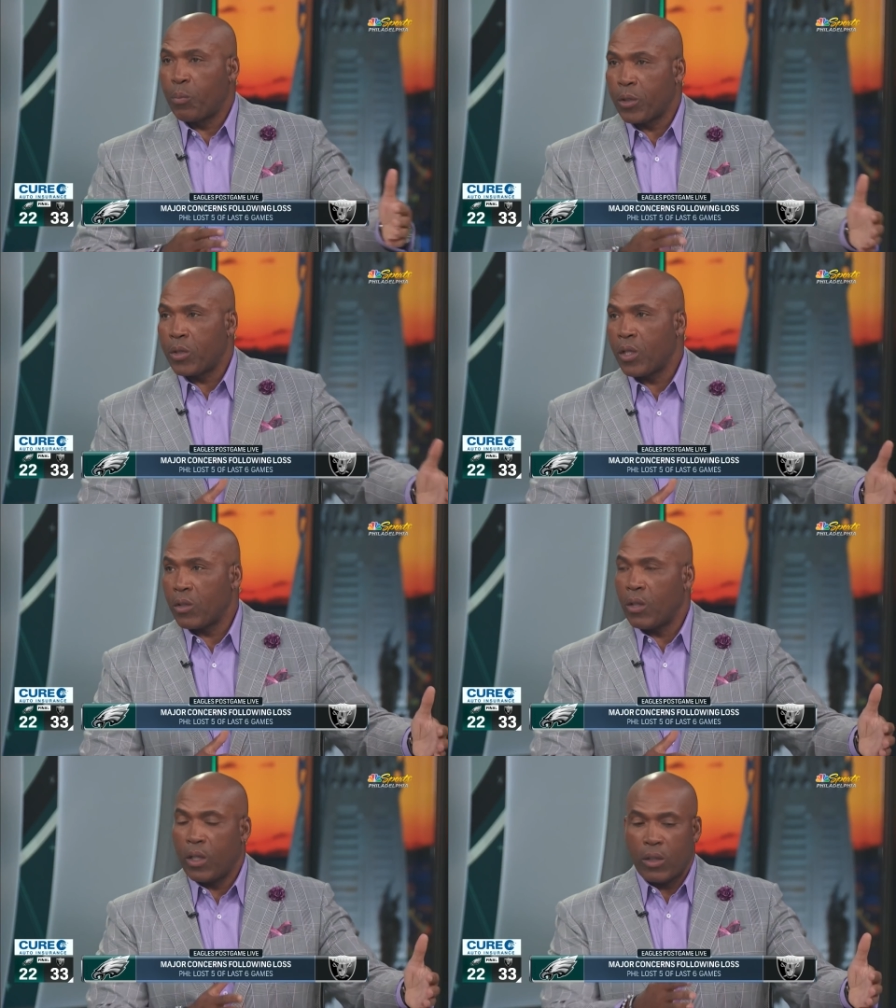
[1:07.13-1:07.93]
percent
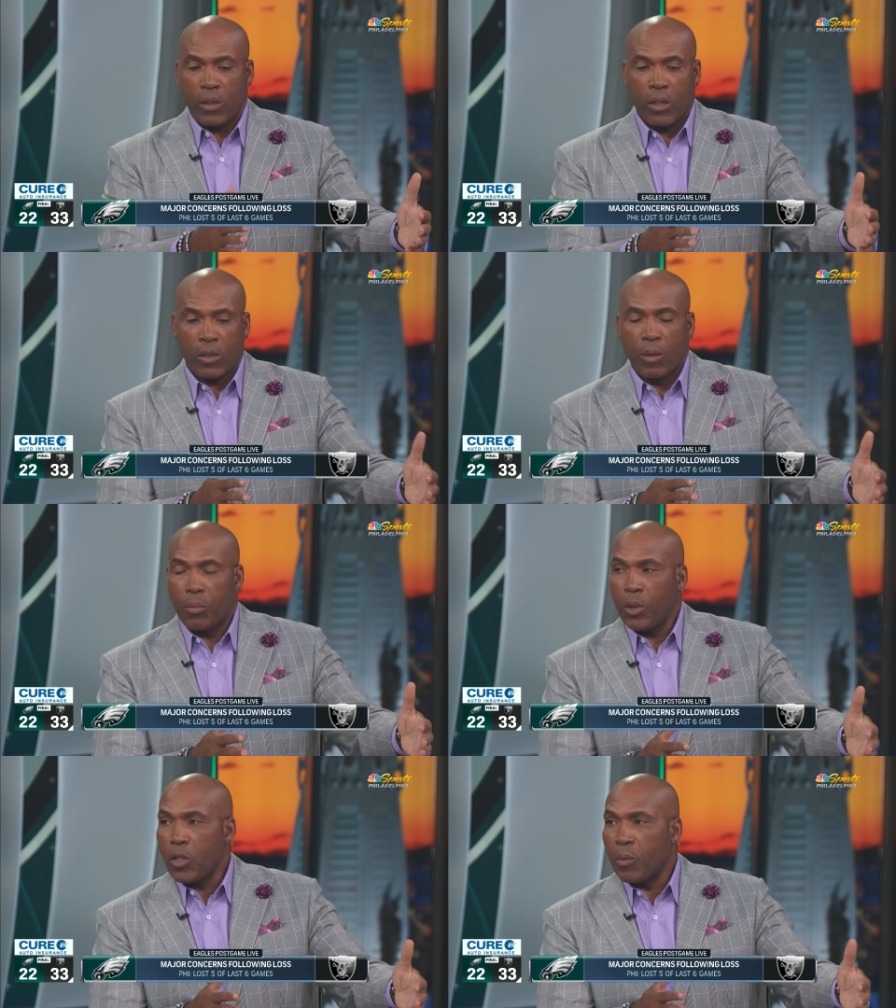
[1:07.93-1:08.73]
his, his
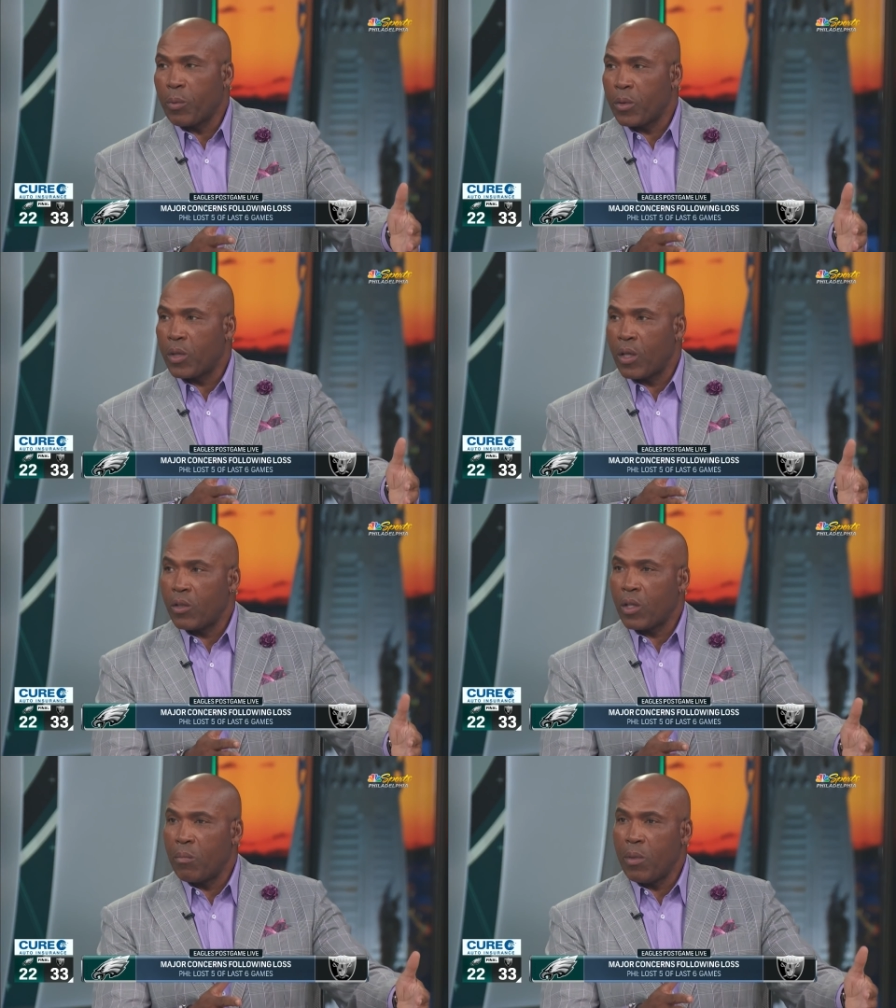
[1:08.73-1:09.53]
completion
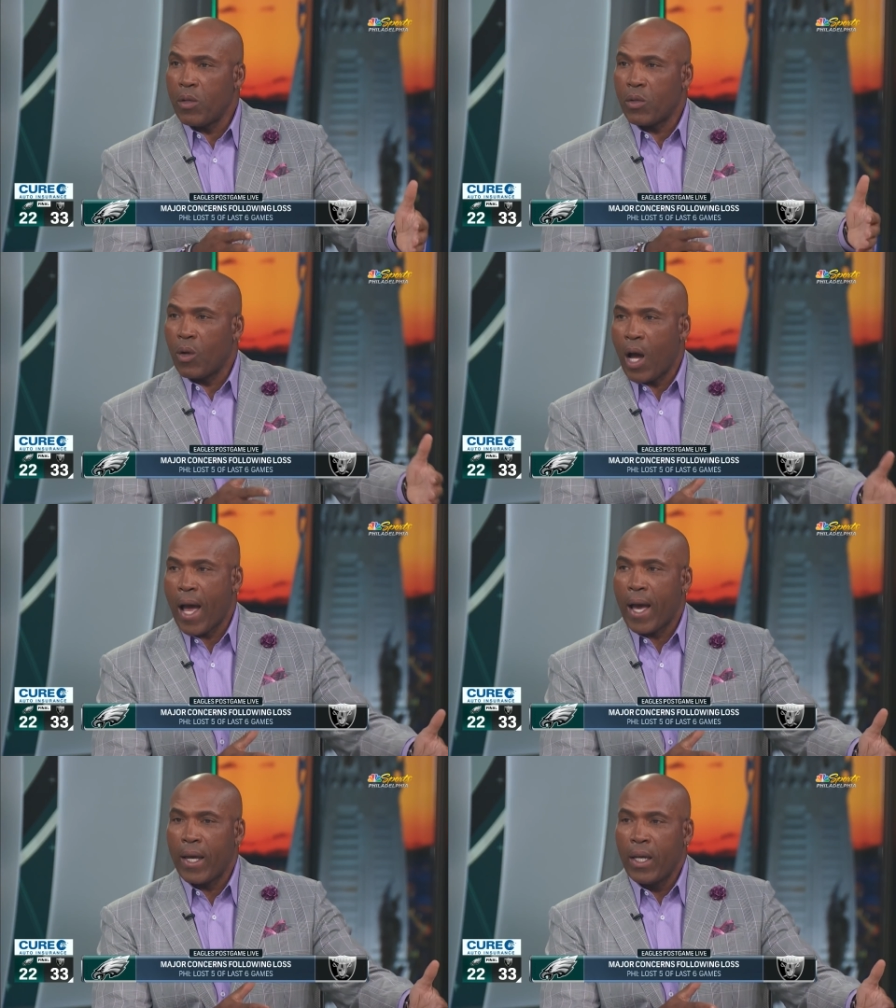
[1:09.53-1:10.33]
percentage can be so
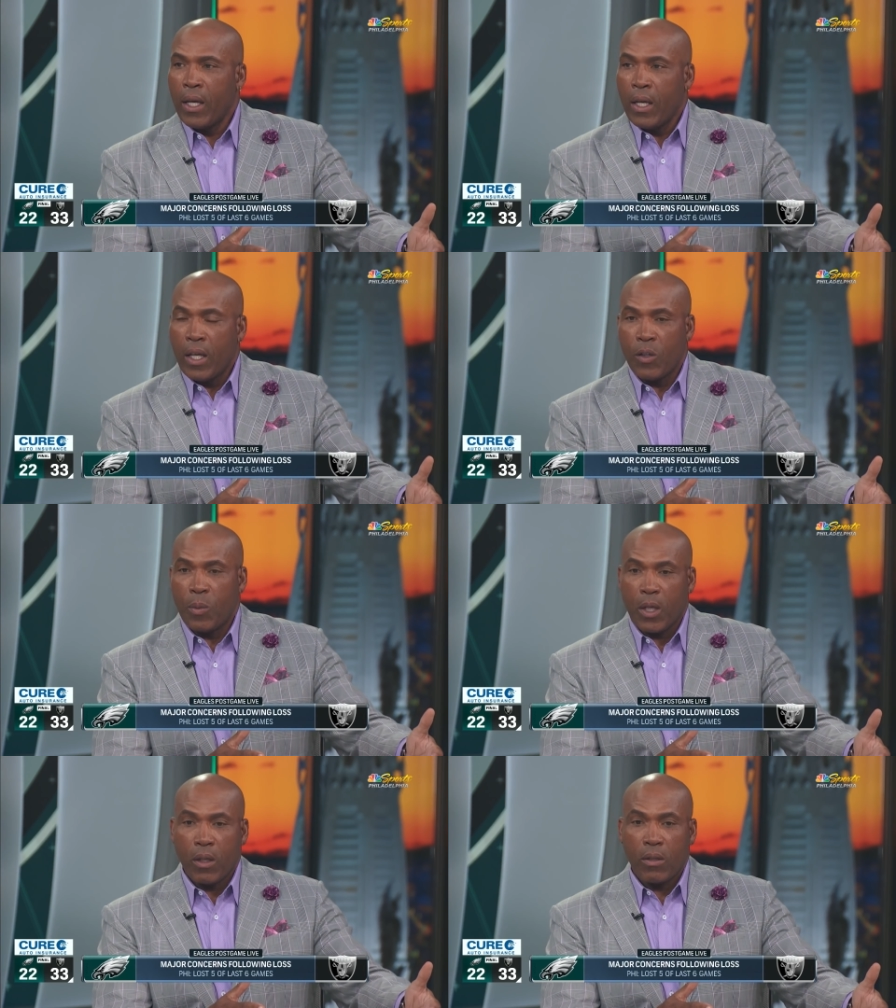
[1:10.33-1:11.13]
high is
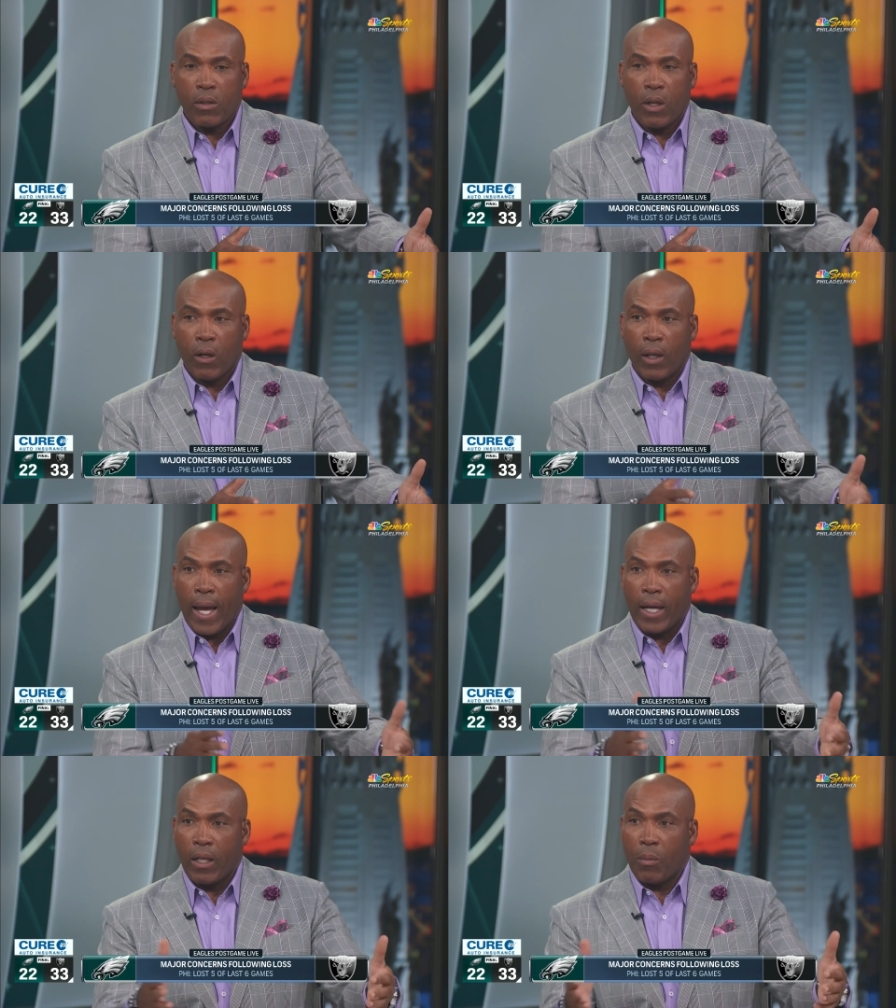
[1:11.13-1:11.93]
because they're
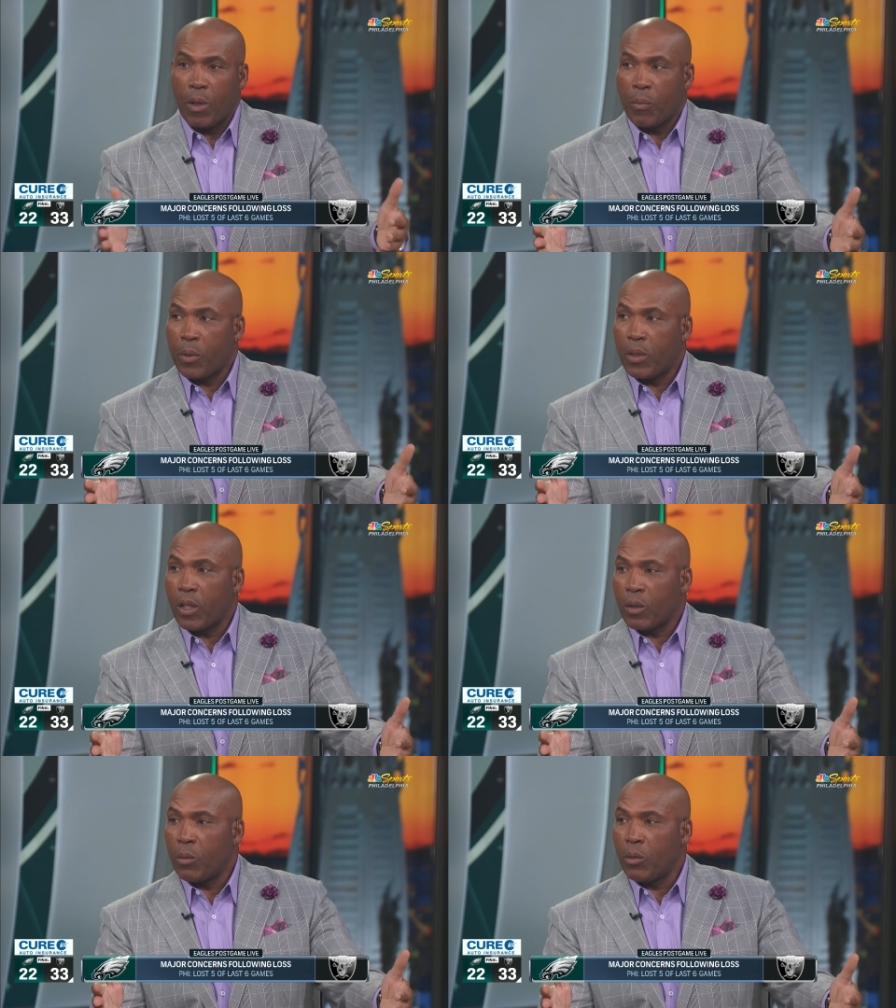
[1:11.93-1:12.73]
lined up in
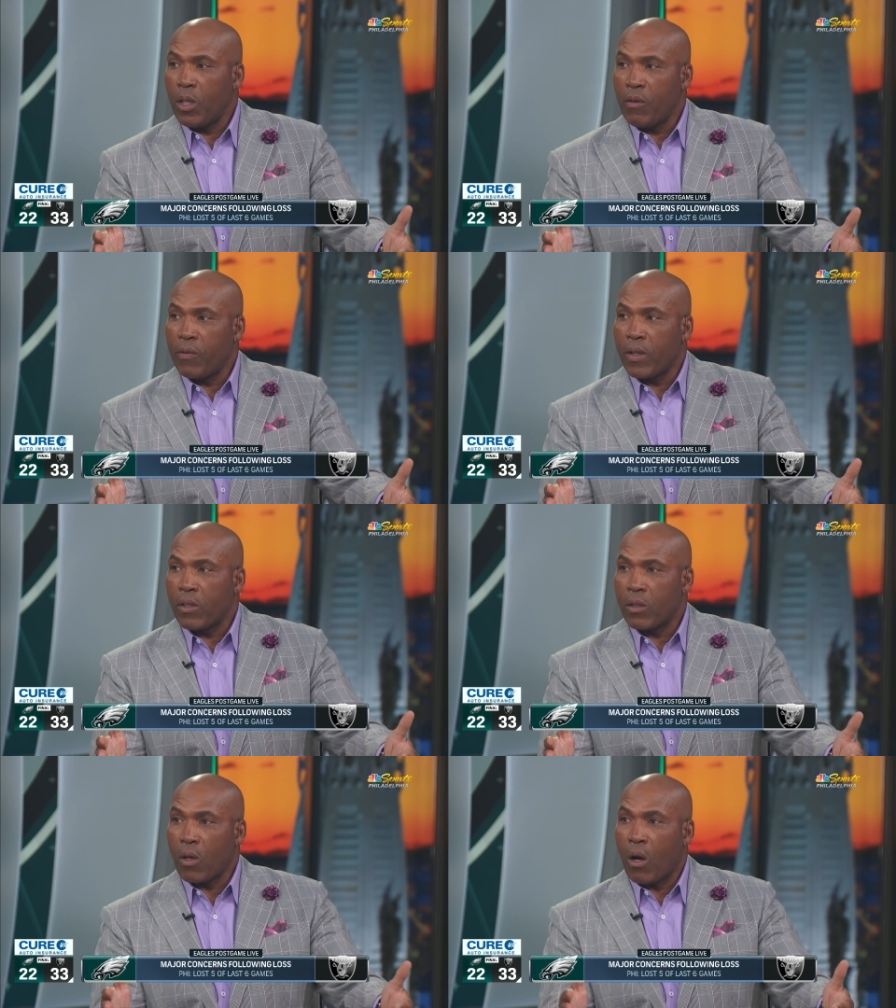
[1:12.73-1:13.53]
predictable
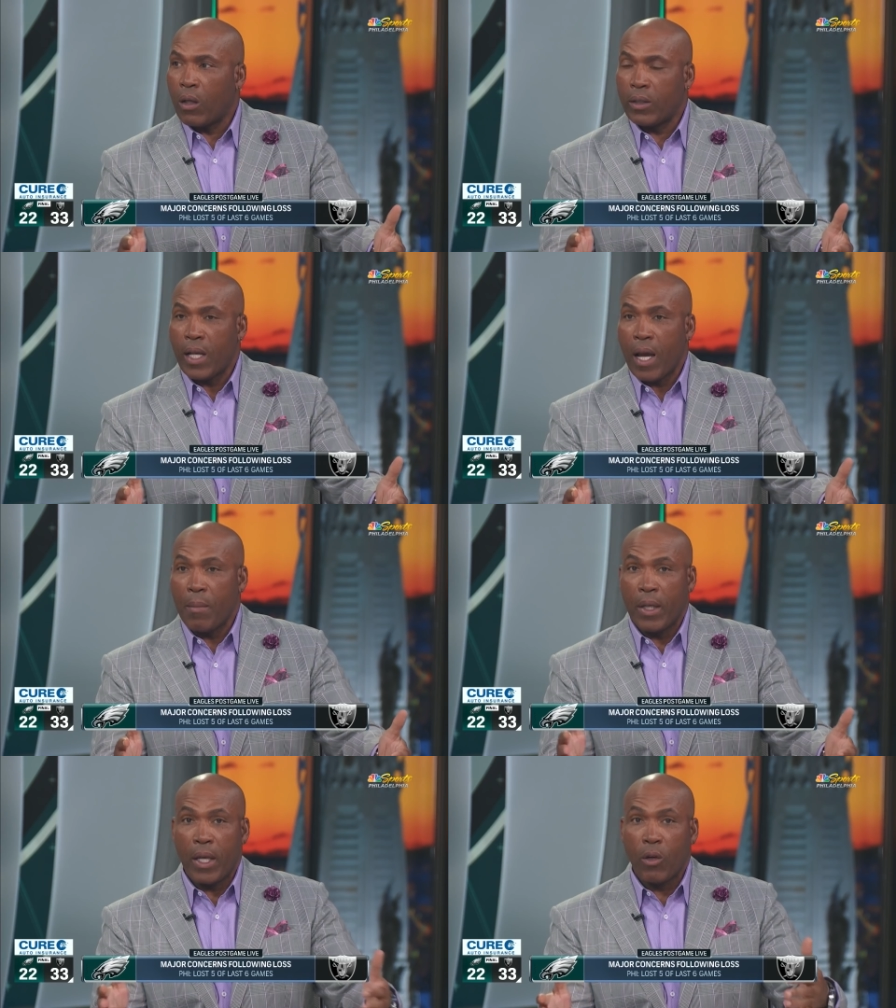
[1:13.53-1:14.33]
defenses all the
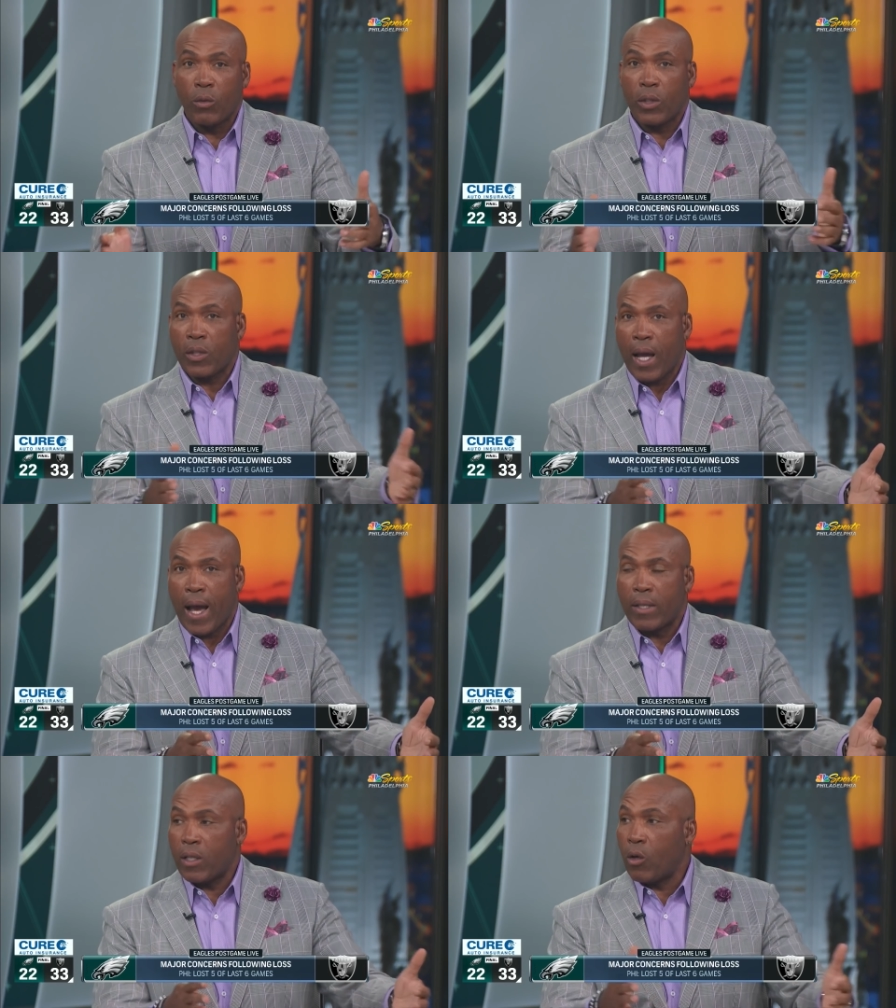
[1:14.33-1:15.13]
time and they don't
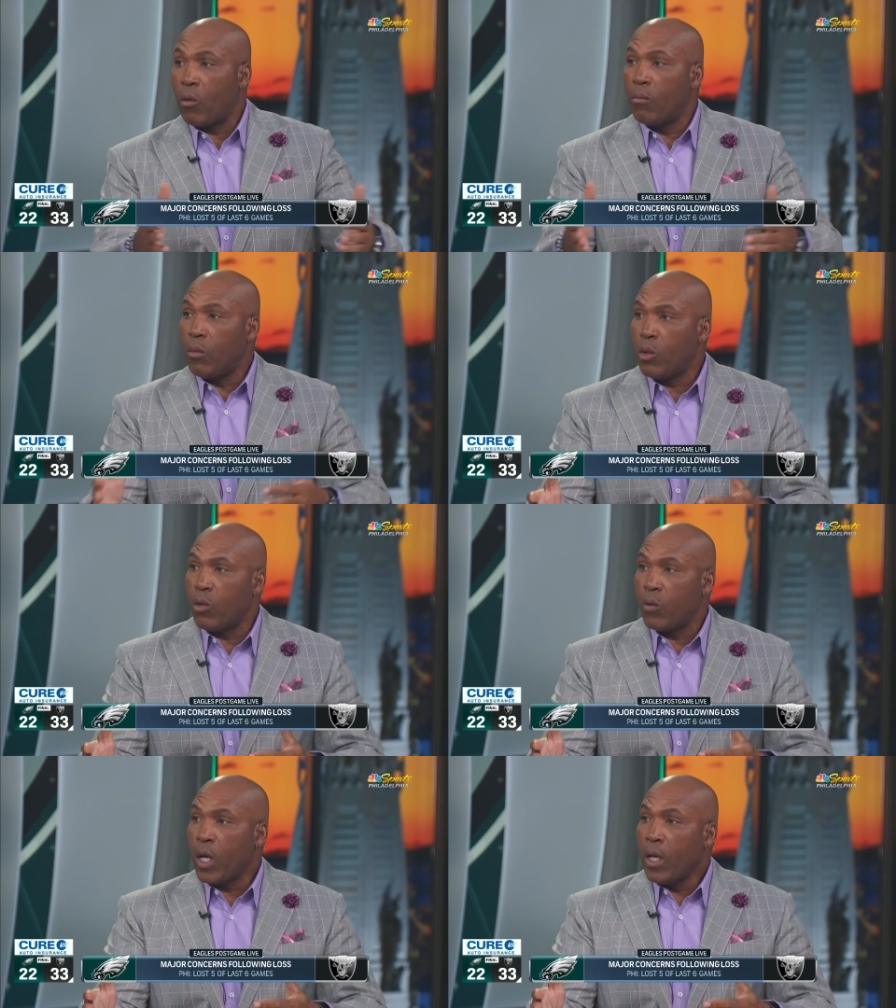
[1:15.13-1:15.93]
disguise, they don't
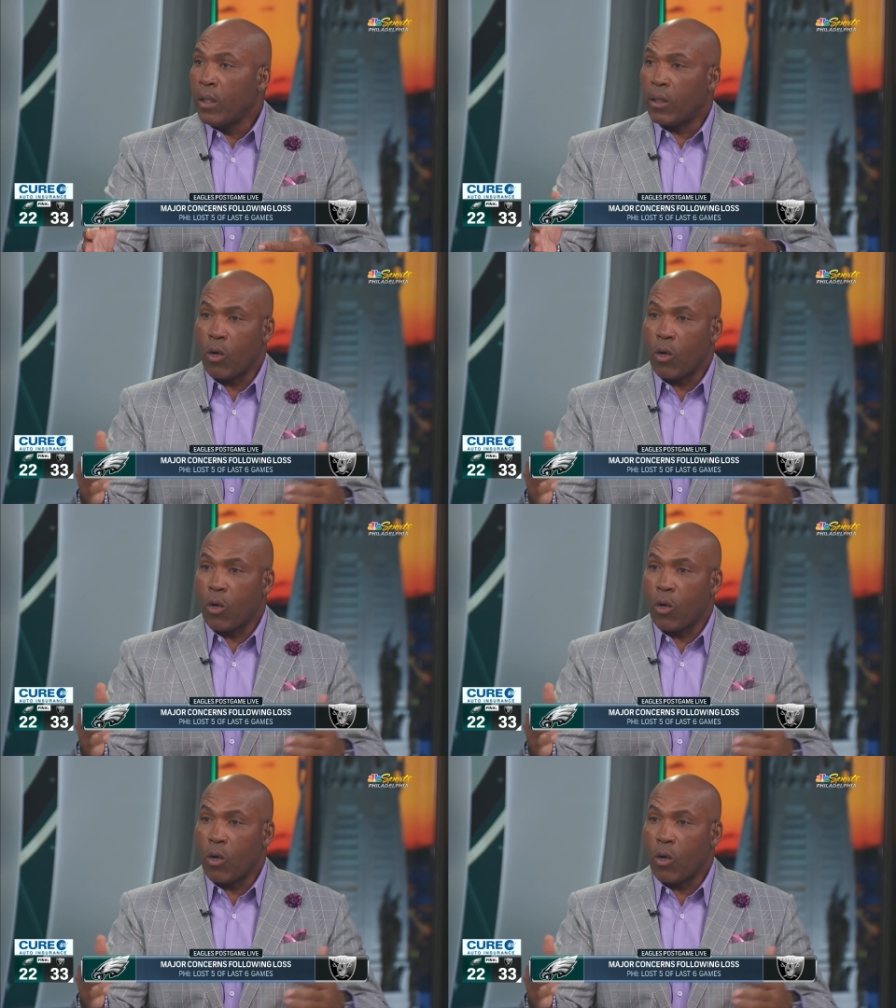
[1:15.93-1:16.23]
move. The